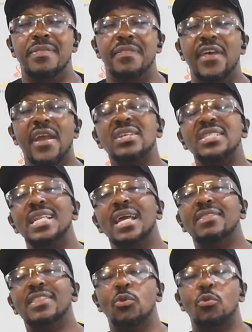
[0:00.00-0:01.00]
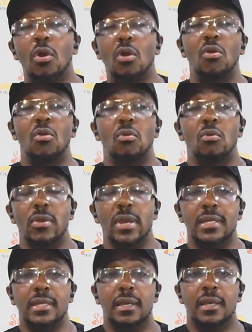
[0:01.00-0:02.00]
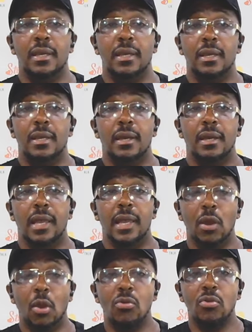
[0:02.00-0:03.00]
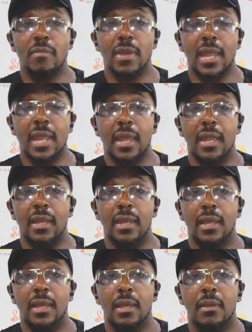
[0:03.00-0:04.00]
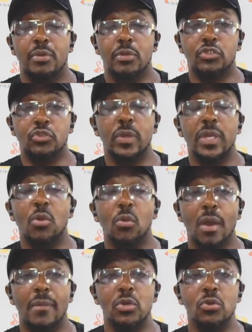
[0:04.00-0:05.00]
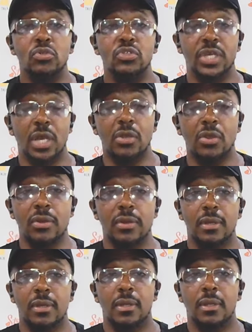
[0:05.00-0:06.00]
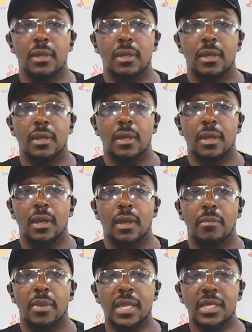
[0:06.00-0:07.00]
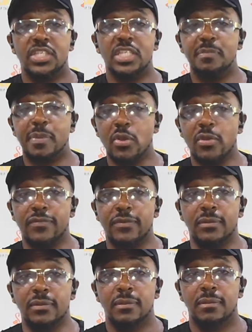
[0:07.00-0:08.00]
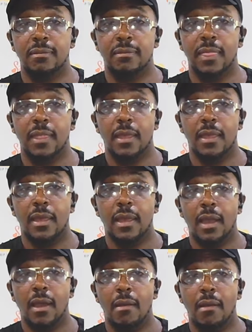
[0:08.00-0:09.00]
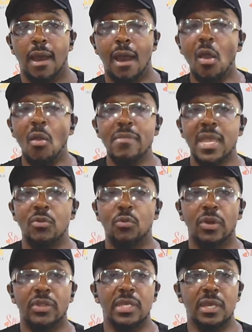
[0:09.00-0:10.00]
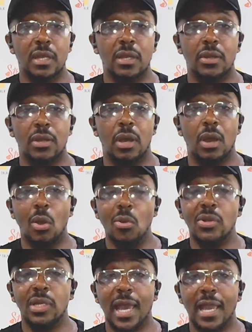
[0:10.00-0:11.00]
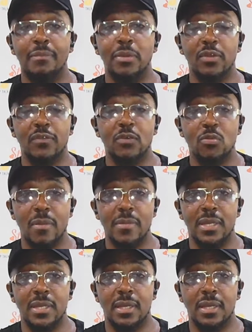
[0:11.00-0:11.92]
there's nothing wrong with an older man pursuing a woman who's younger because she's beautiful. All men, whether younger or older, like beautiful women.